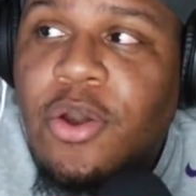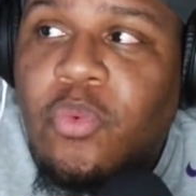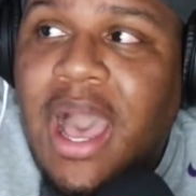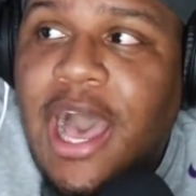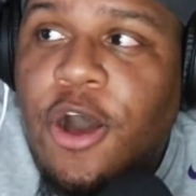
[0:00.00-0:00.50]

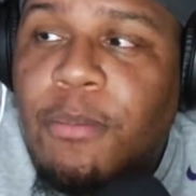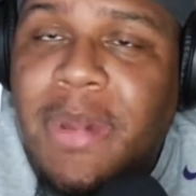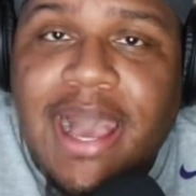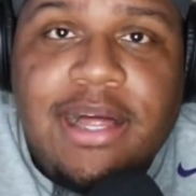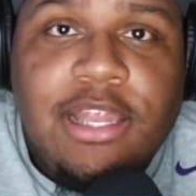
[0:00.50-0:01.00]
while
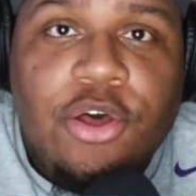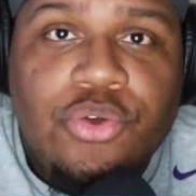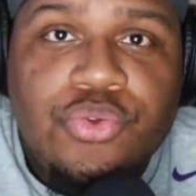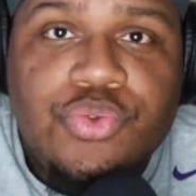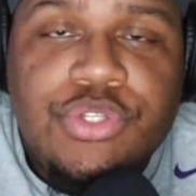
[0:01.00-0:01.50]
my
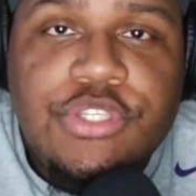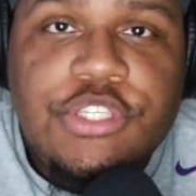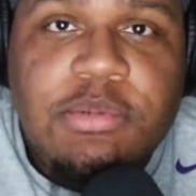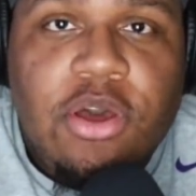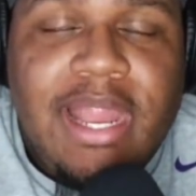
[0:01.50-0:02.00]
clothes
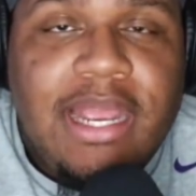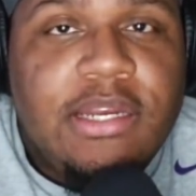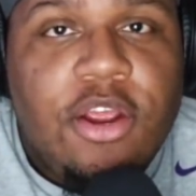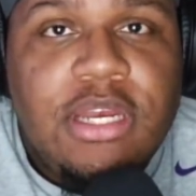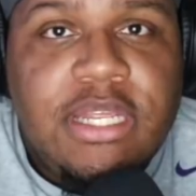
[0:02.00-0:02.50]
smelled like
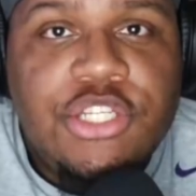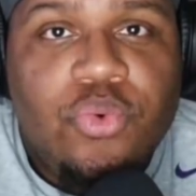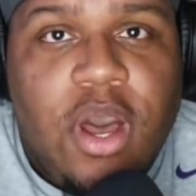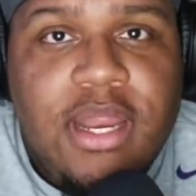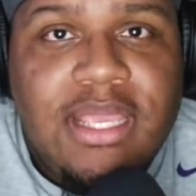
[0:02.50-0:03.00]
dirty
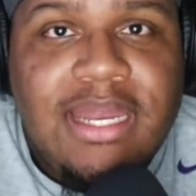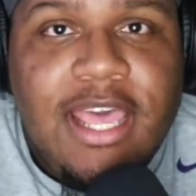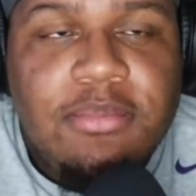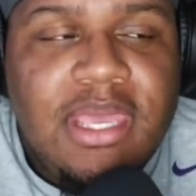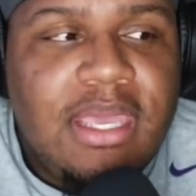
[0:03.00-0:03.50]
dishwater. You know what
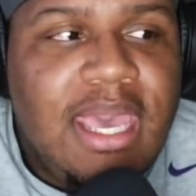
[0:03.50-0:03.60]
I mean?